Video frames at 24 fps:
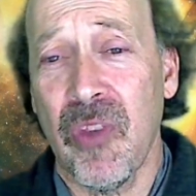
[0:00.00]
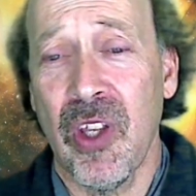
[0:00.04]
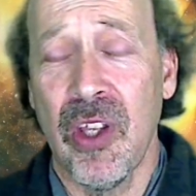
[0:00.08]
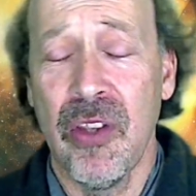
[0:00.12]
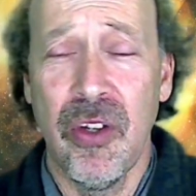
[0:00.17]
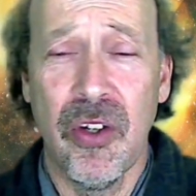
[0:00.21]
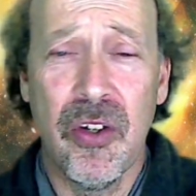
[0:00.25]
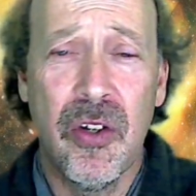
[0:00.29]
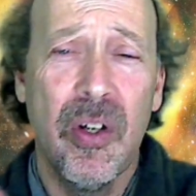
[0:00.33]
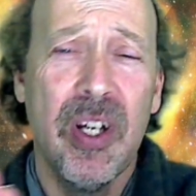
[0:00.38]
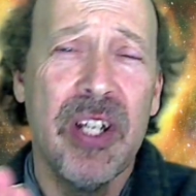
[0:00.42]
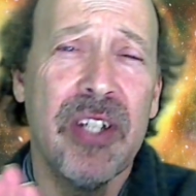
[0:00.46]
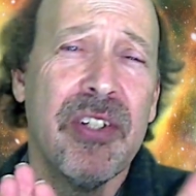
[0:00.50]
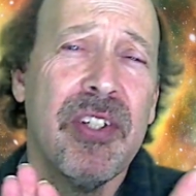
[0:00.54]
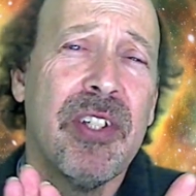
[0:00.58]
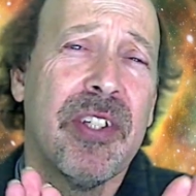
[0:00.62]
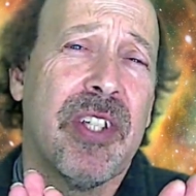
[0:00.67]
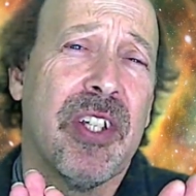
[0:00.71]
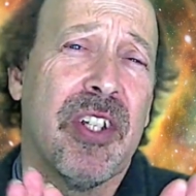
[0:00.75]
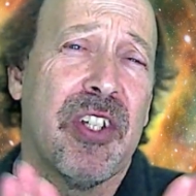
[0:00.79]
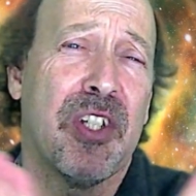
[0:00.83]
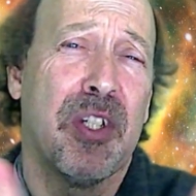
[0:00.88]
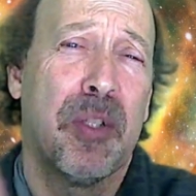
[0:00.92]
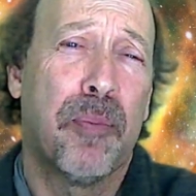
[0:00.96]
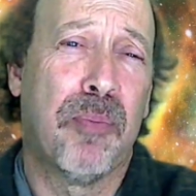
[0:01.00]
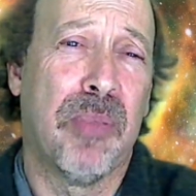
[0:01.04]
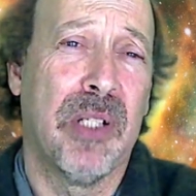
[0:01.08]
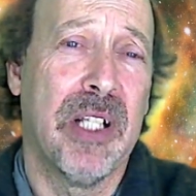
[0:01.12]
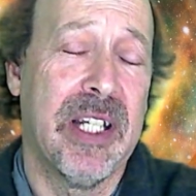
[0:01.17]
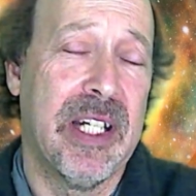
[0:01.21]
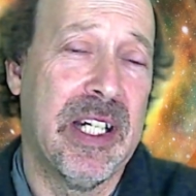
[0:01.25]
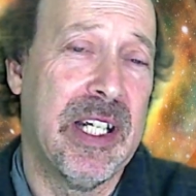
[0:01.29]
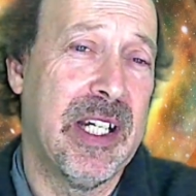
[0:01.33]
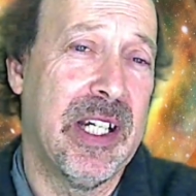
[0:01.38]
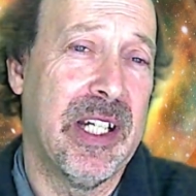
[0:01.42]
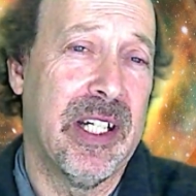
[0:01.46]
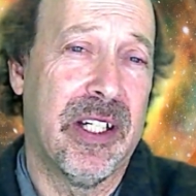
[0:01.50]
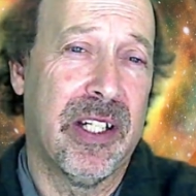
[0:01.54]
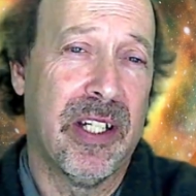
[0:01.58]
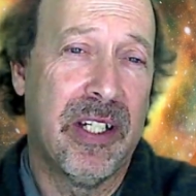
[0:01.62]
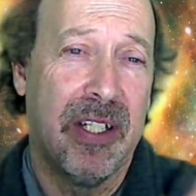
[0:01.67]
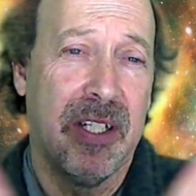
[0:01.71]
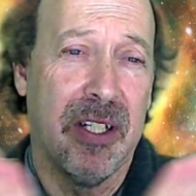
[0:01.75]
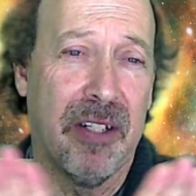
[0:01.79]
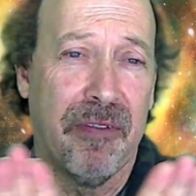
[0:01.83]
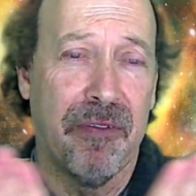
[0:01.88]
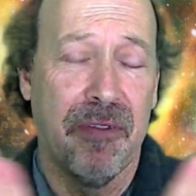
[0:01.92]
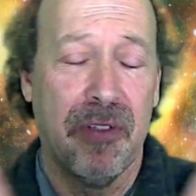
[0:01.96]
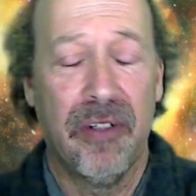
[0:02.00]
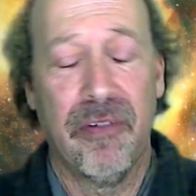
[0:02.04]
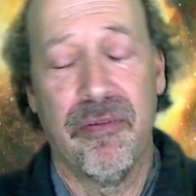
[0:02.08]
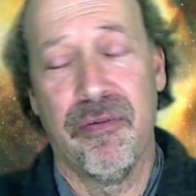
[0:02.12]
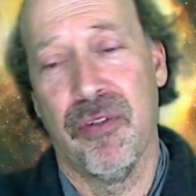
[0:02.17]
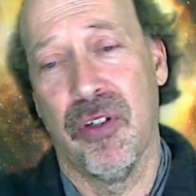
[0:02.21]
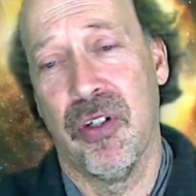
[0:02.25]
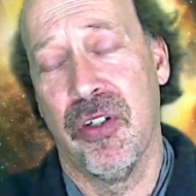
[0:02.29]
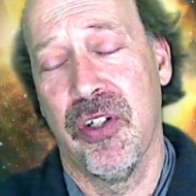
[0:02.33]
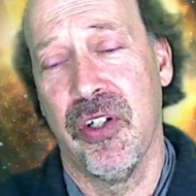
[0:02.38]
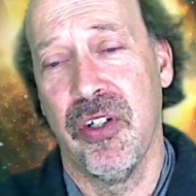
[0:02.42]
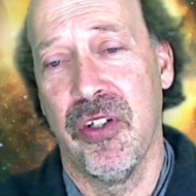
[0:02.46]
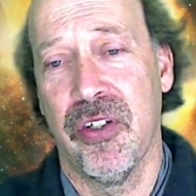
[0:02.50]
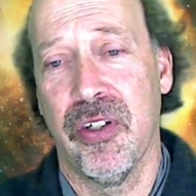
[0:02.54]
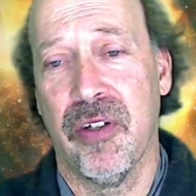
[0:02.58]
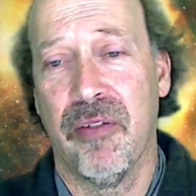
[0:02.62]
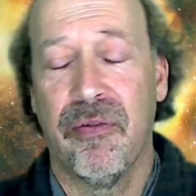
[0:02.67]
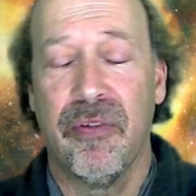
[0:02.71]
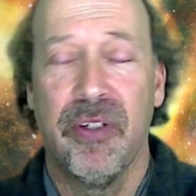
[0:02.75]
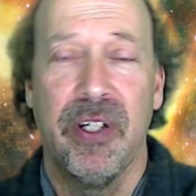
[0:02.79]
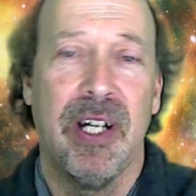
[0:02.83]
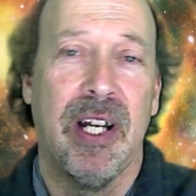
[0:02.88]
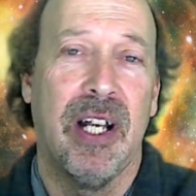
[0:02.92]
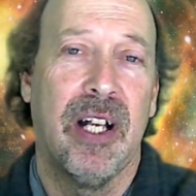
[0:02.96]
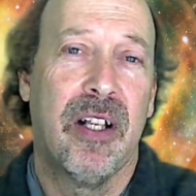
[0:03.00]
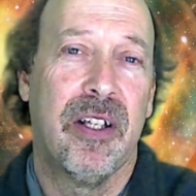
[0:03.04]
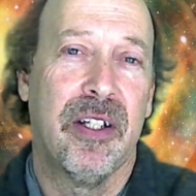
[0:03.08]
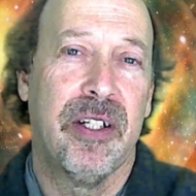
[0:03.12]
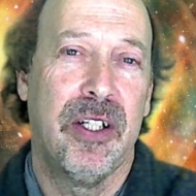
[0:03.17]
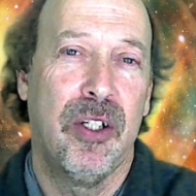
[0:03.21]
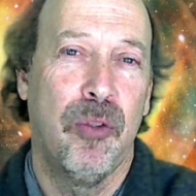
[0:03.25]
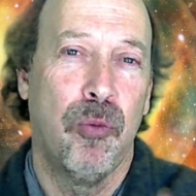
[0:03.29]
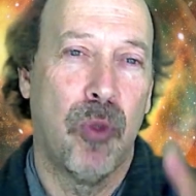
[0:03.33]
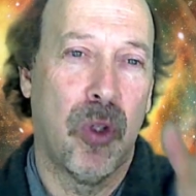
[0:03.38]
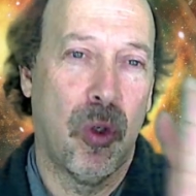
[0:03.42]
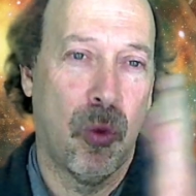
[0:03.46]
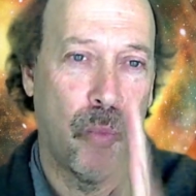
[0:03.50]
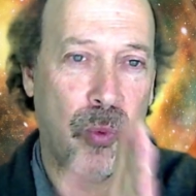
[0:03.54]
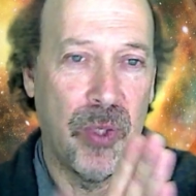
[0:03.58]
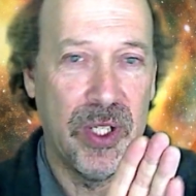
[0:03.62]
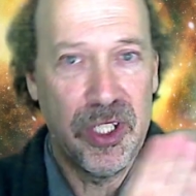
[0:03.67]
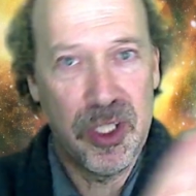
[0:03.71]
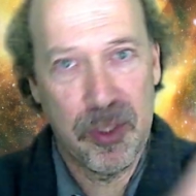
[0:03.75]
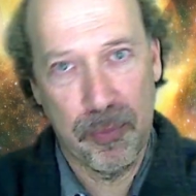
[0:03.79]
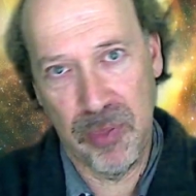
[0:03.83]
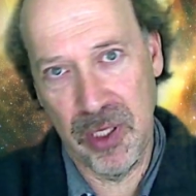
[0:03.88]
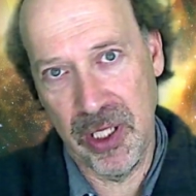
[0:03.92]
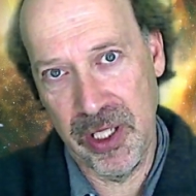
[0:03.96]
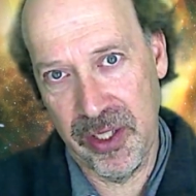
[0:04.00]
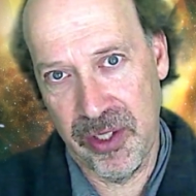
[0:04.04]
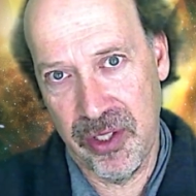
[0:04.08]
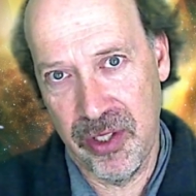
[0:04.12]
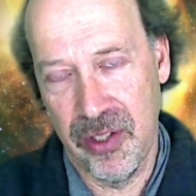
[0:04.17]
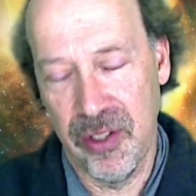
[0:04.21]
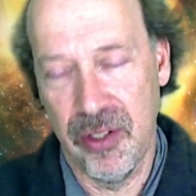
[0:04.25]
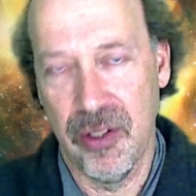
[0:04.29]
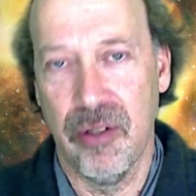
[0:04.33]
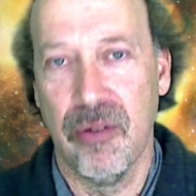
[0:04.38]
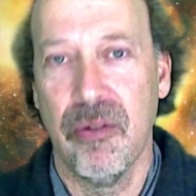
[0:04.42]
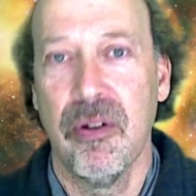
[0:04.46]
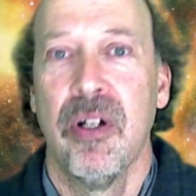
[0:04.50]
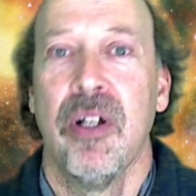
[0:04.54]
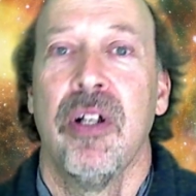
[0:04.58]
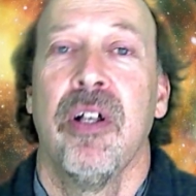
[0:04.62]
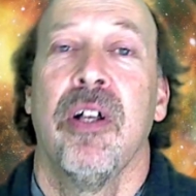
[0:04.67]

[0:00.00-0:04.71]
There isn't this splitting into different versions of reality where we split too.